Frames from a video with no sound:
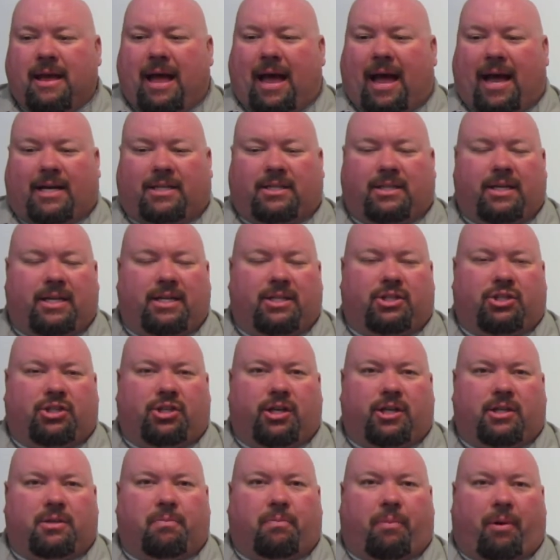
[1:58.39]
actually had
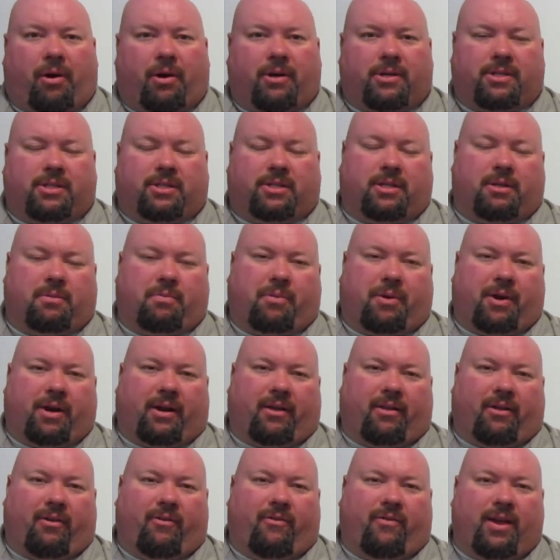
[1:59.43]
just purchased this
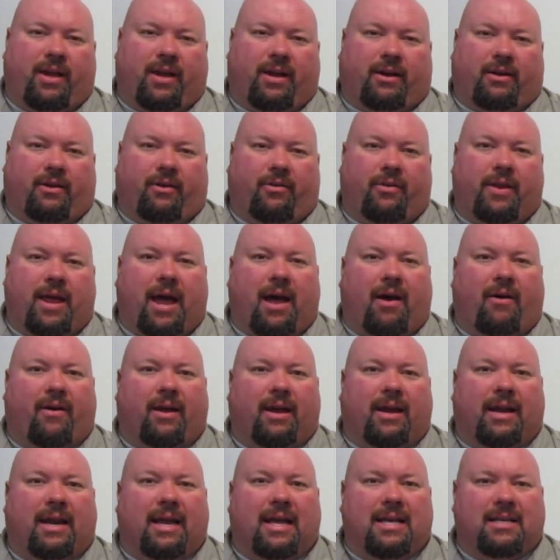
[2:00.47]
particular vehicle. Now,
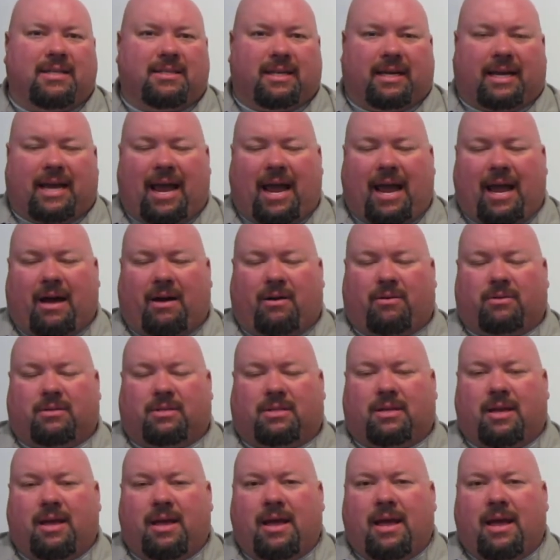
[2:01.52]
in his accounts,